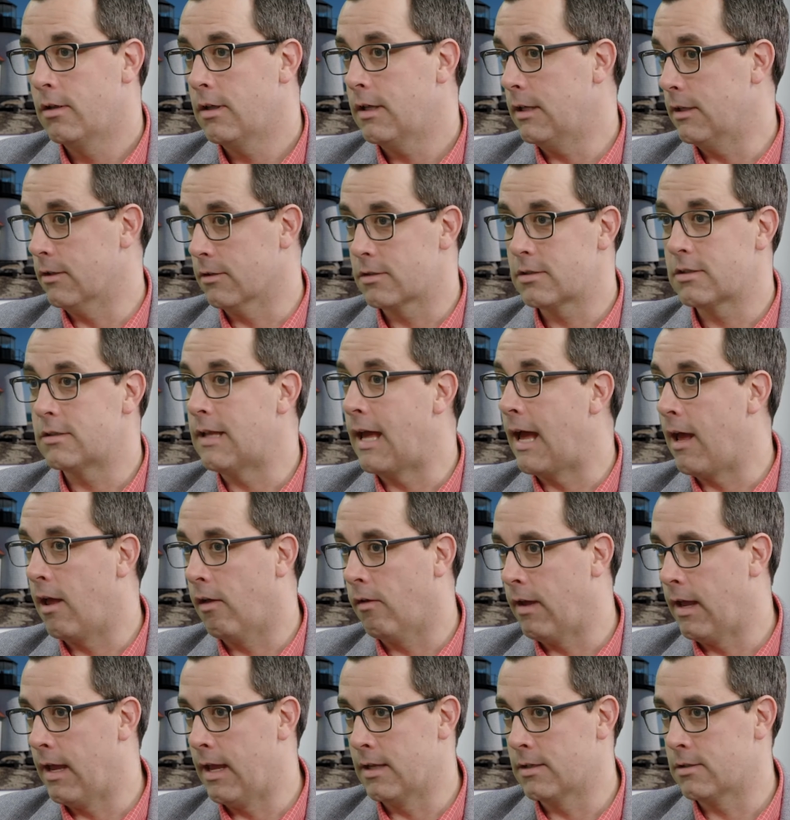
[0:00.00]
Hills
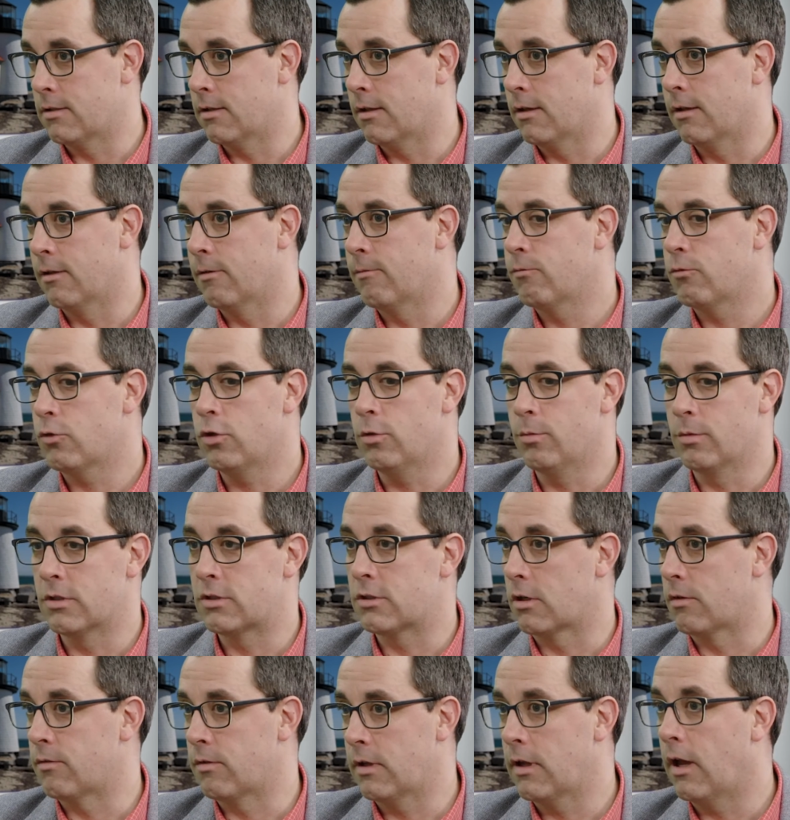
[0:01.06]
now as the human
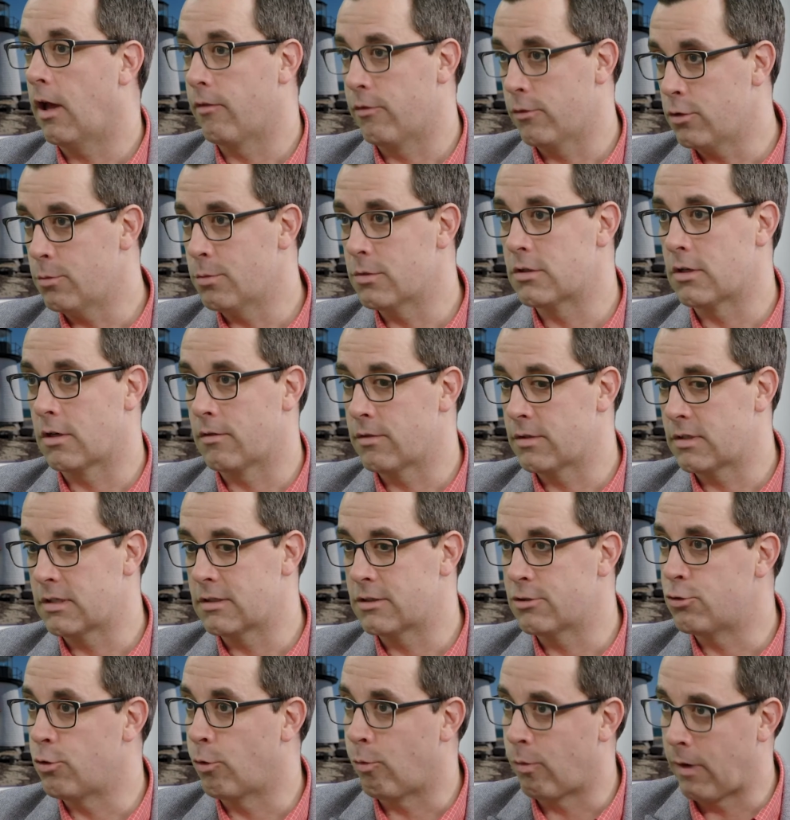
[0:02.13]
Serv- health and human
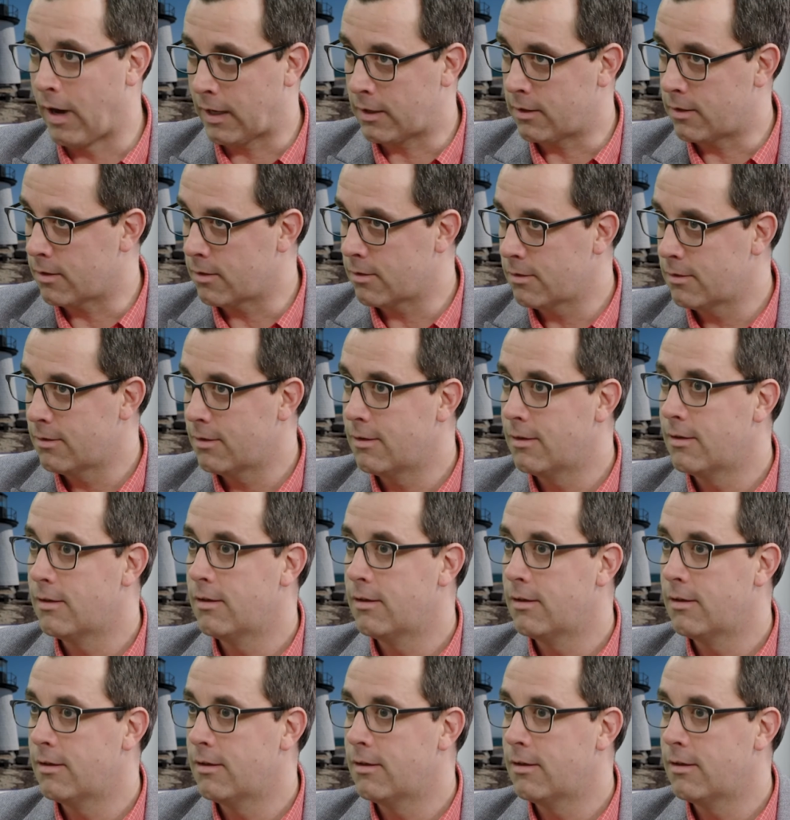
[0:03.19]
services director,